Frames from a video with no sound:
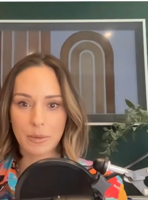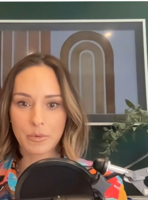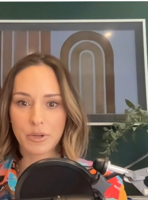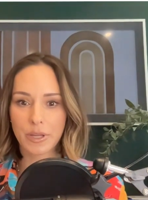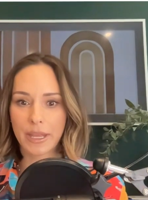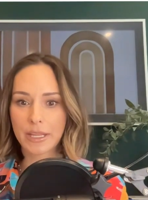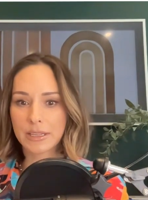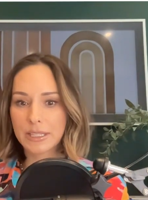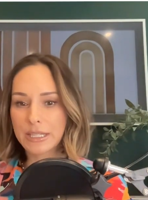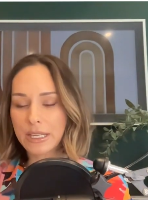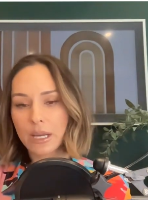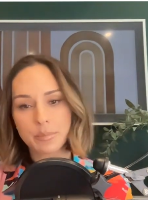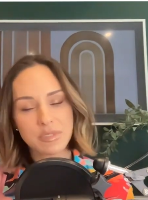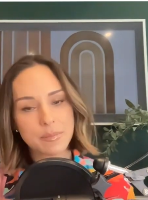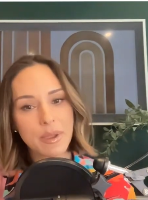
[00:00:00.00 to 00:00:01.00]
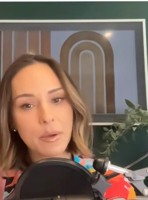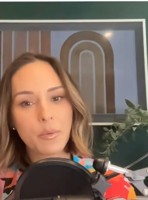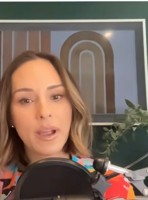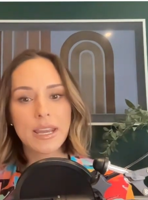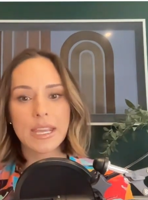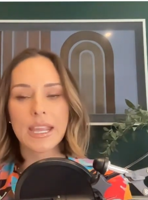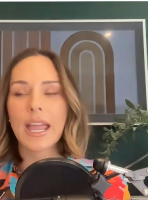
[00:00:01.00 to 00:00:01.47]
were like leading up to my
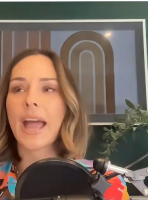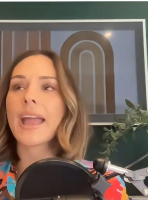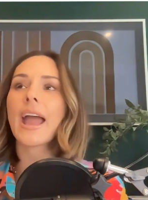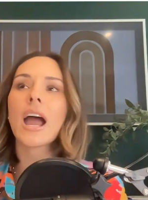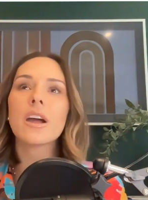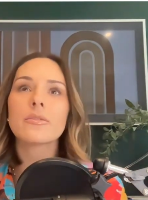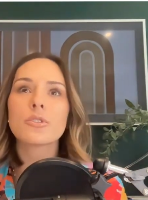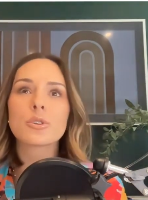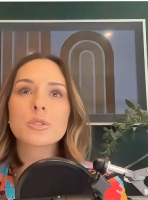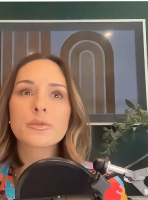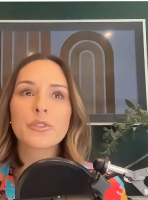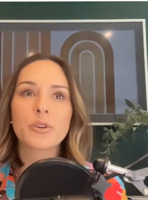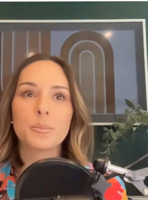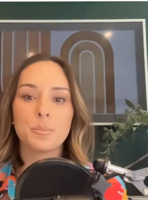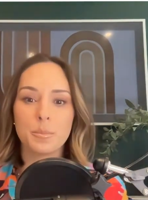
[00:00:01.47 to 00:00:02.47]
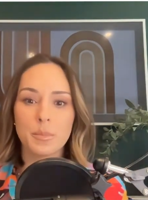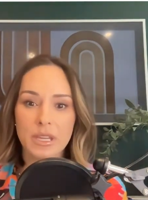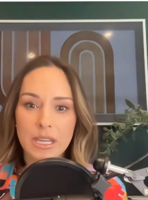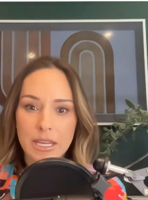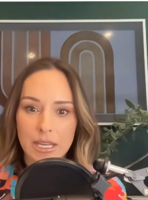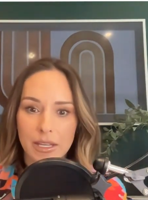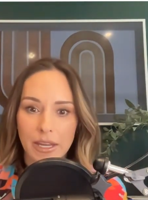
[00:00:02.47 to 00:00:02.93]
wedding. I have those for
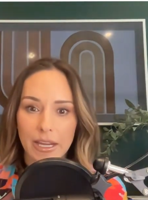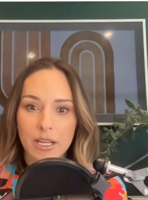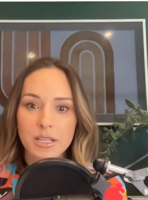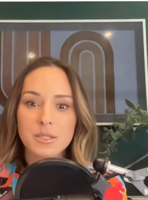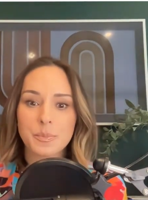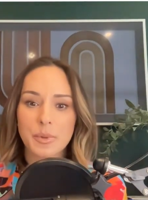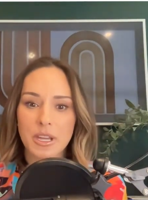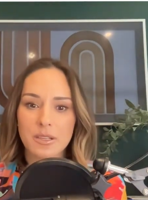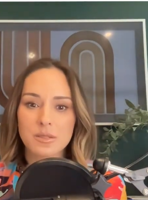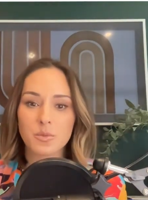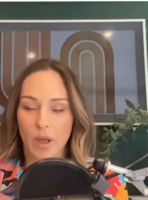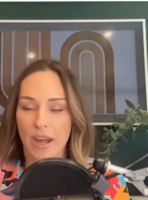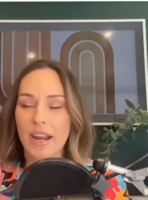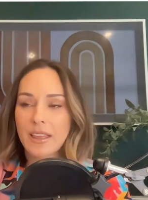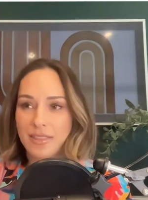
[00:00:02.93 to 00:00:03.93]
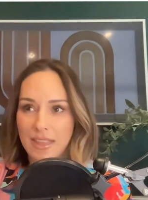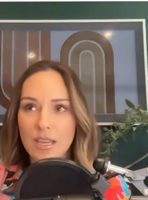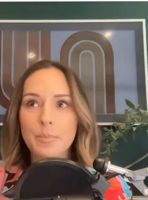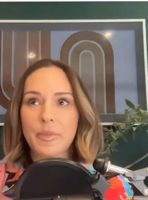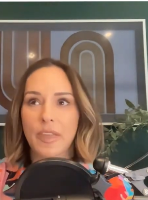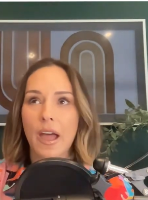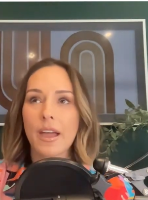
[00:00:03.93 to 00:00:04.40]
me, like, because, and I
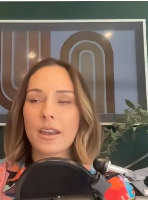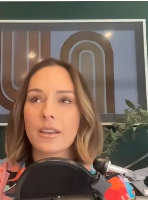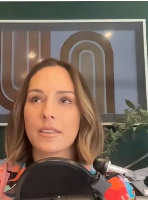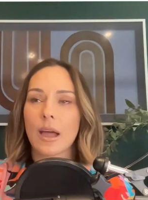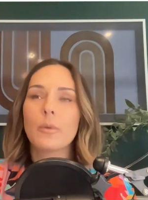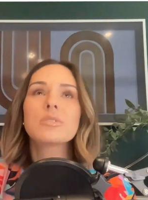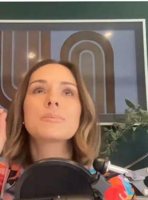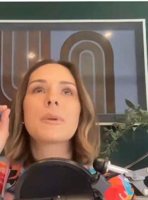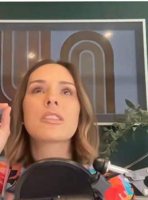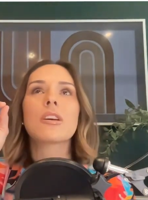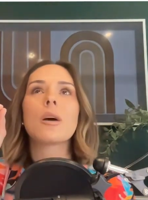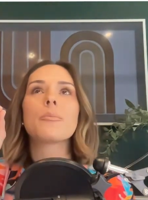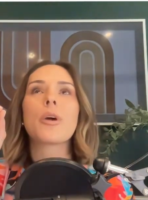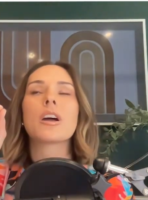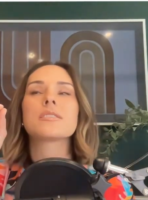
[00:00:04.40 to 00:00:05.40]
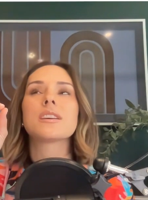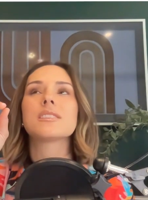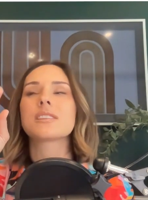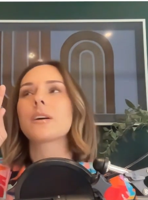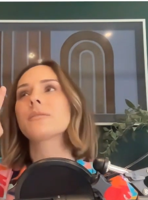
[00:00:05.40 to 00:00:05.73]
think about that was my thought process.